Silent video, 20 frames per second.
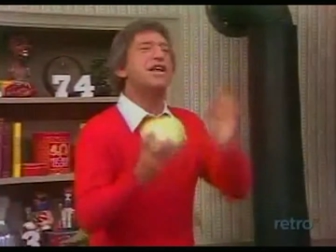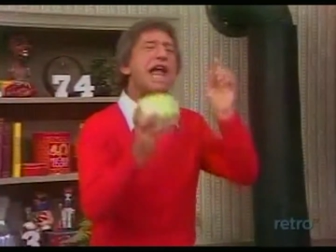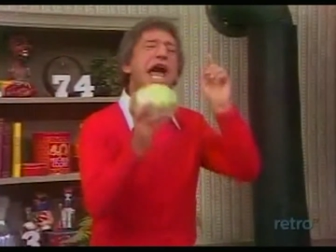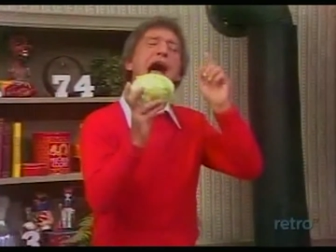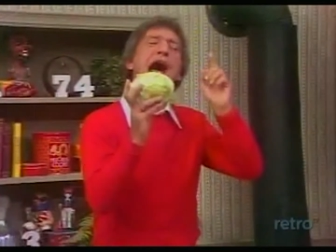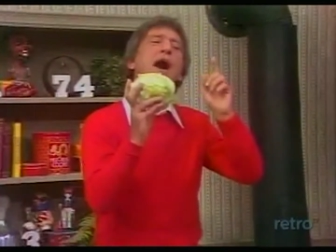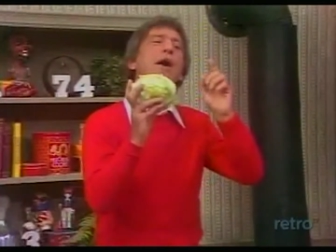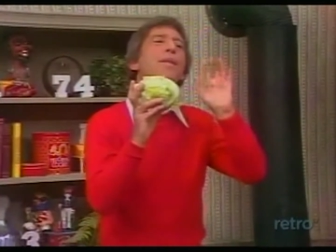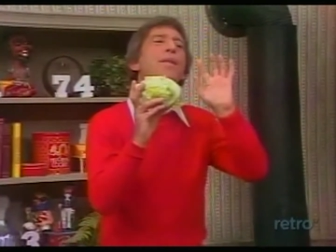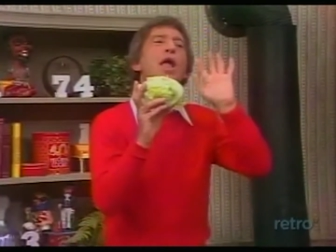
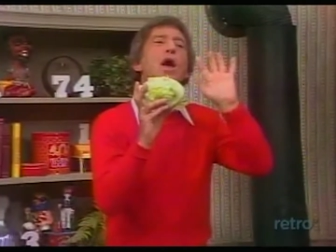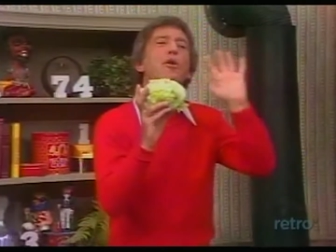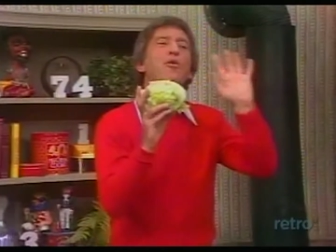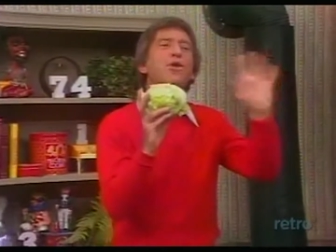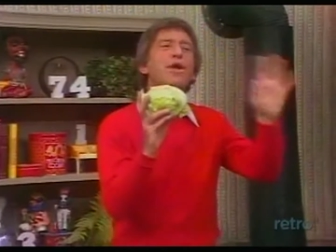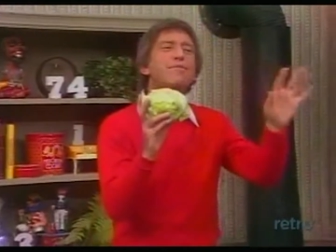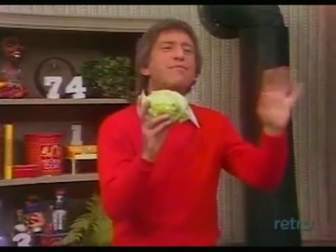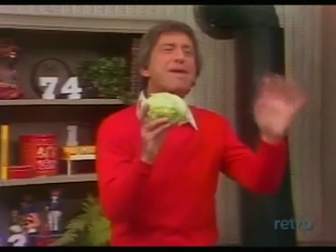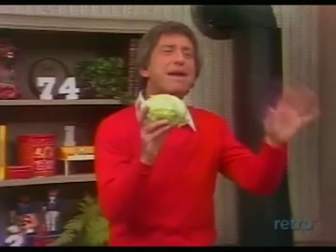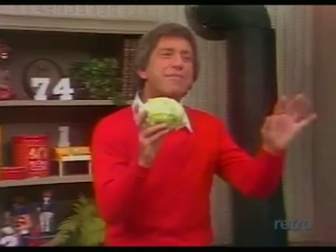Now,
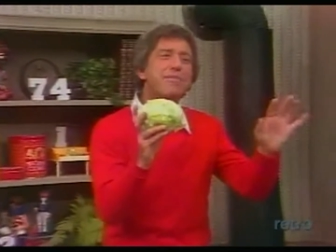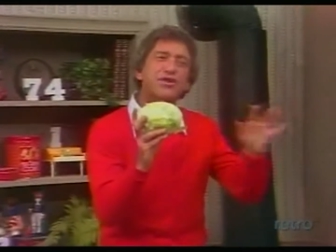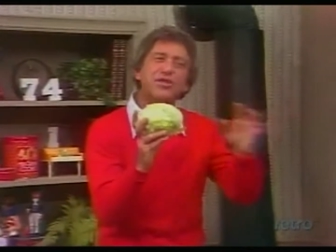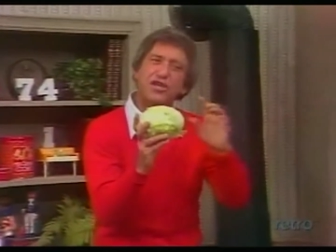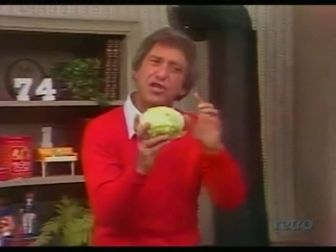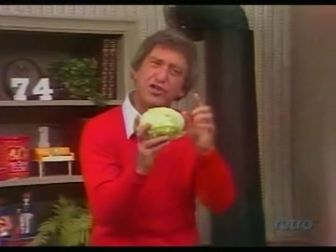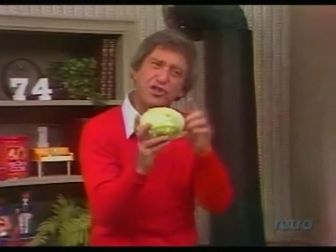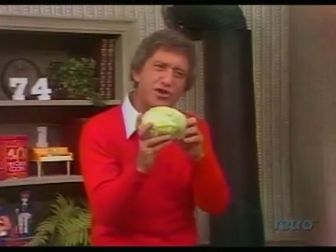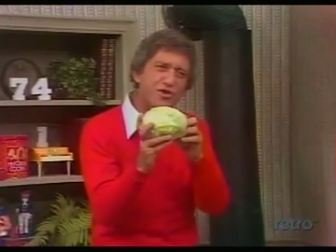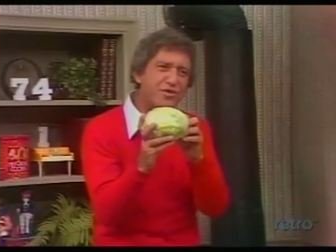
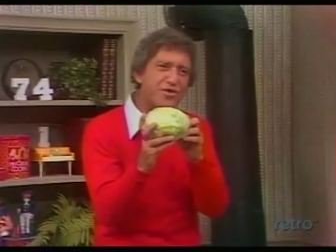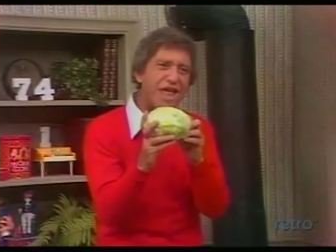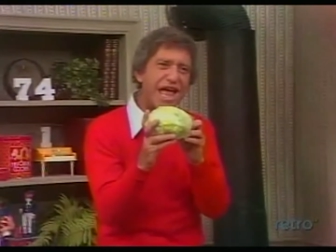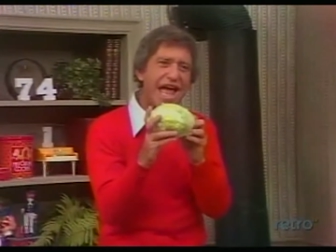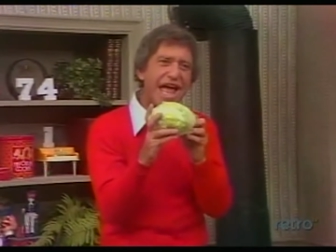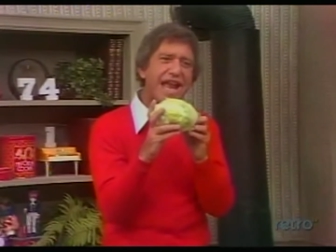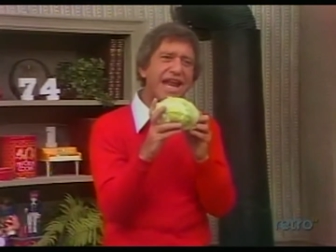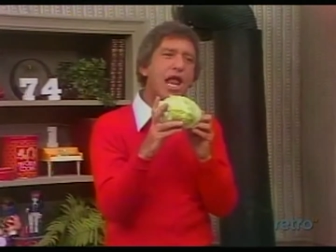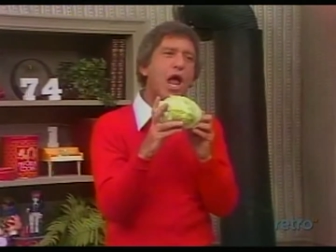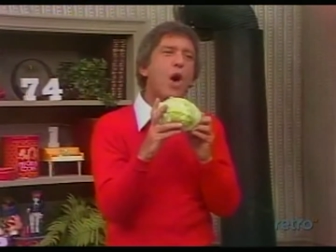remember to do
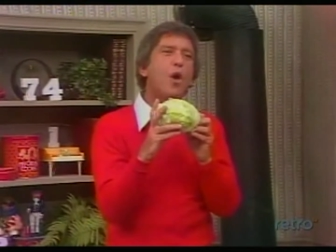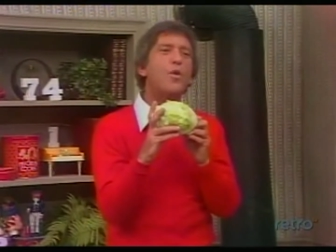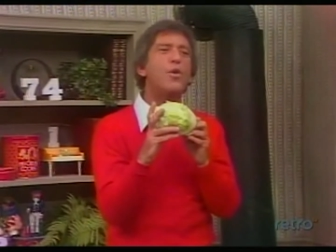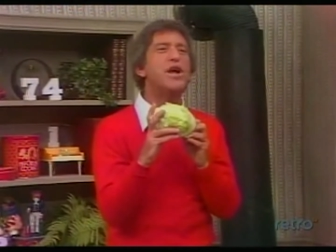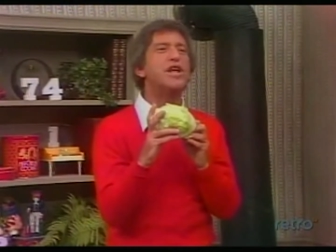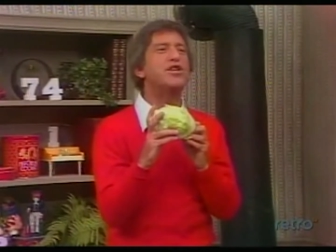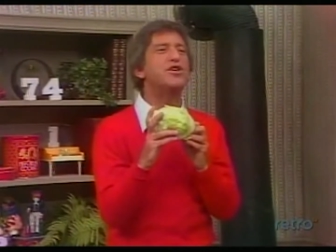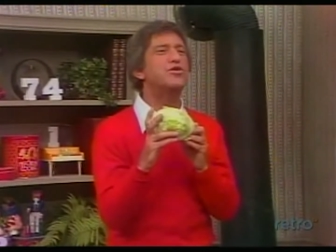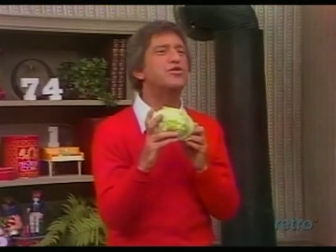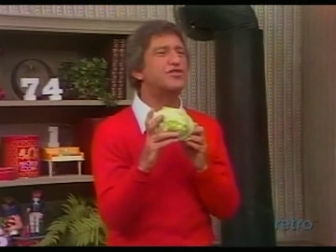that
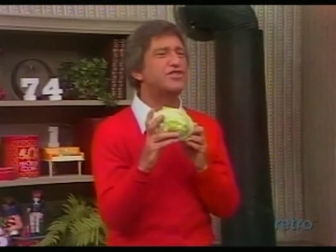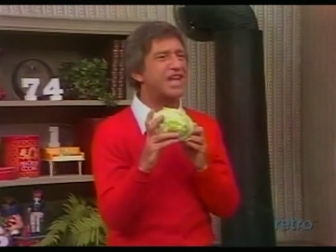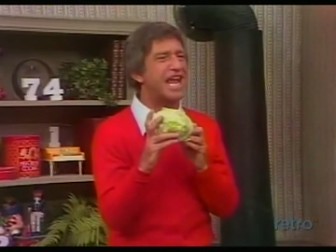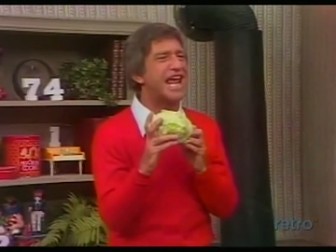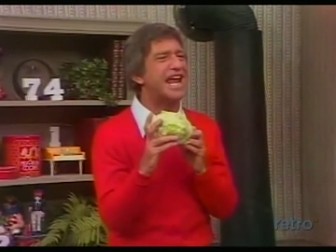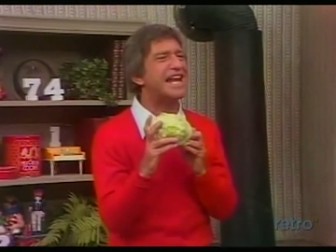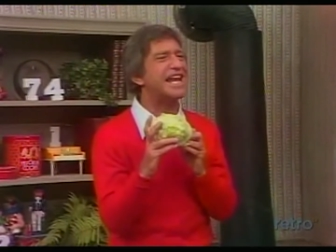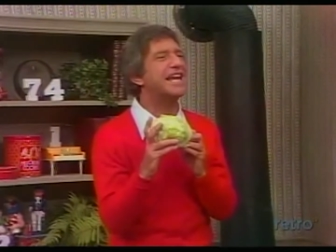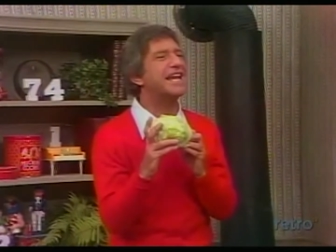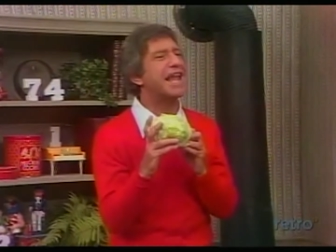when you
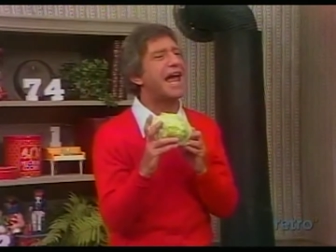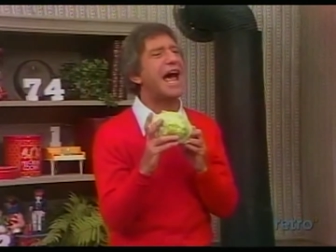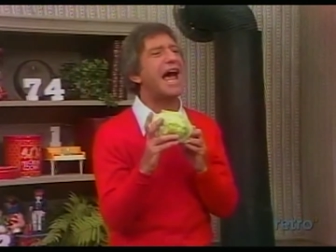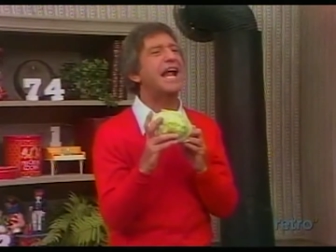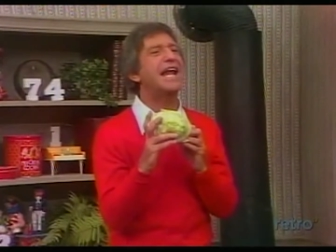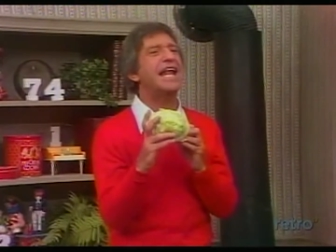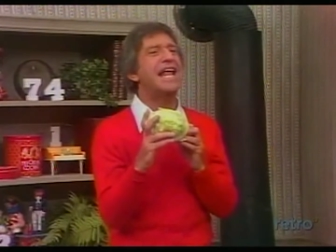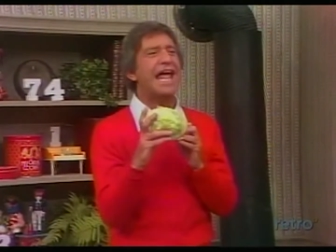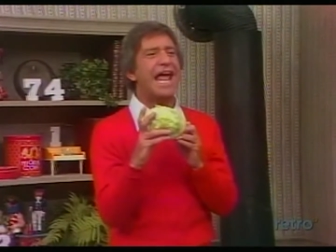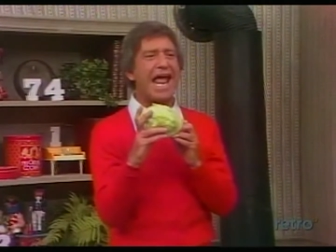stand in
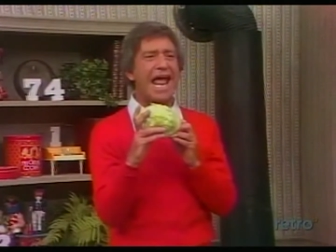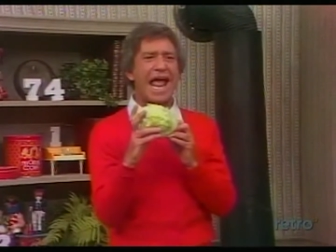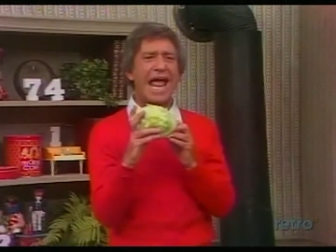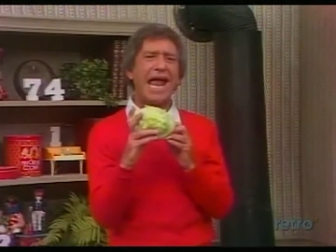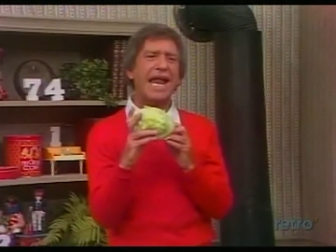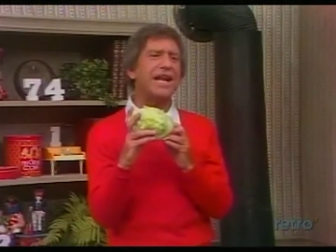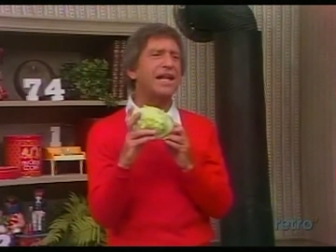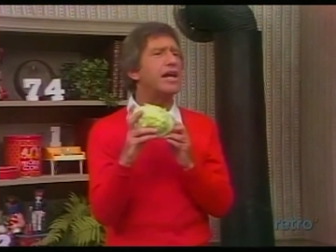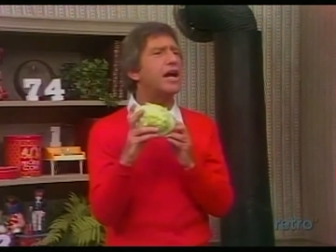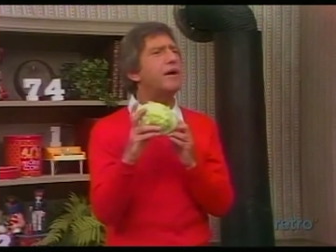line
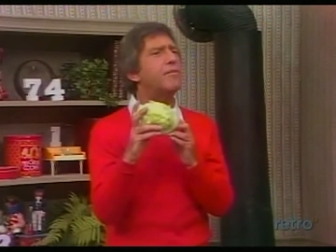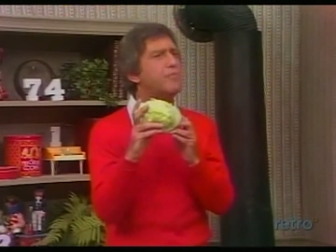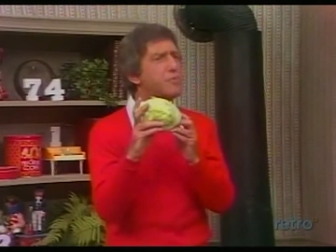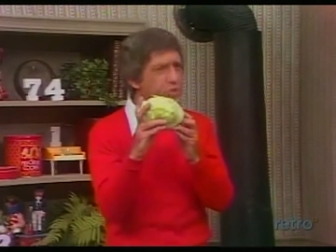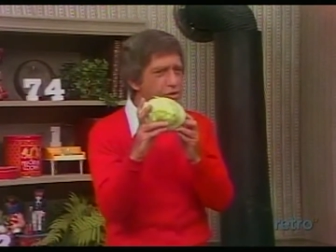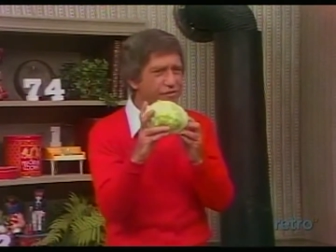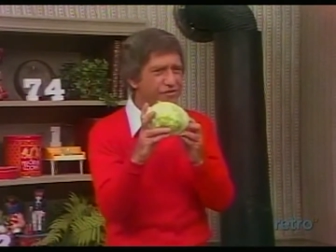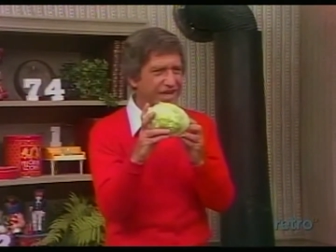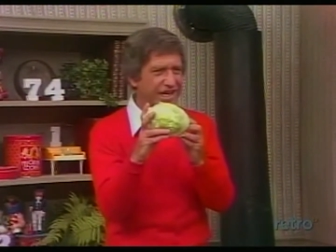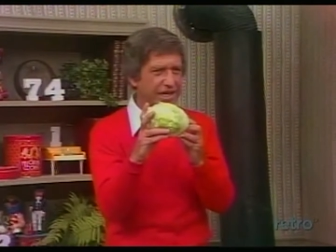at a
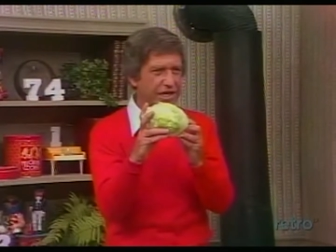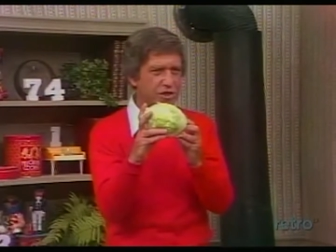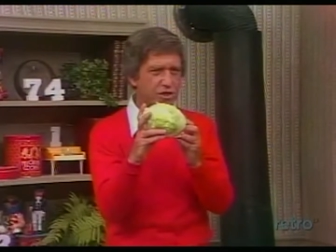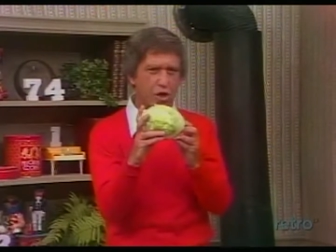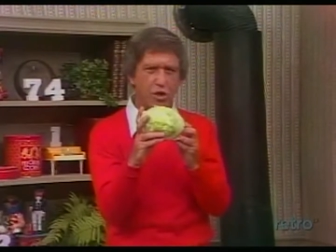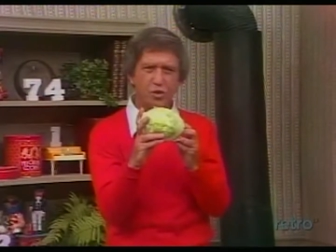movie.